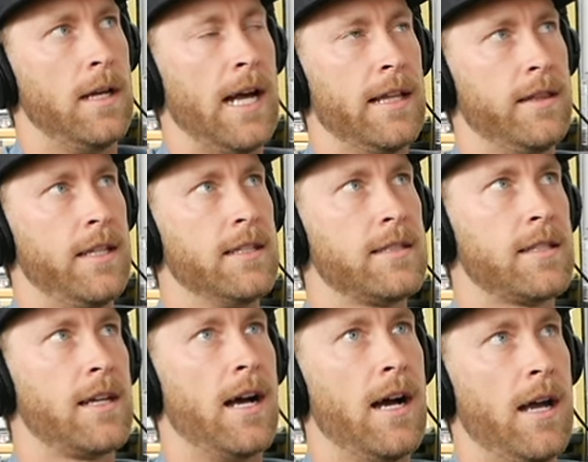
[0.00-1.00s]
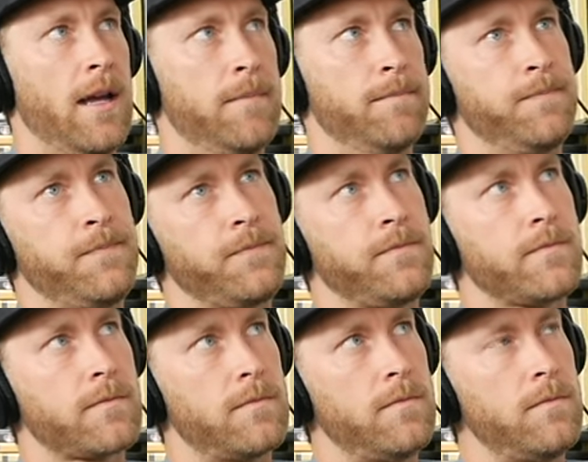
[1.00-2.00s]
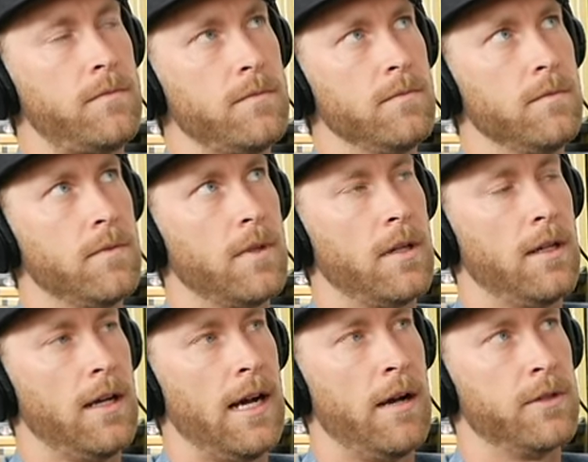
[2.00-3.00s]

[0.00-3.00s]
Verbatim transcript: at this time, I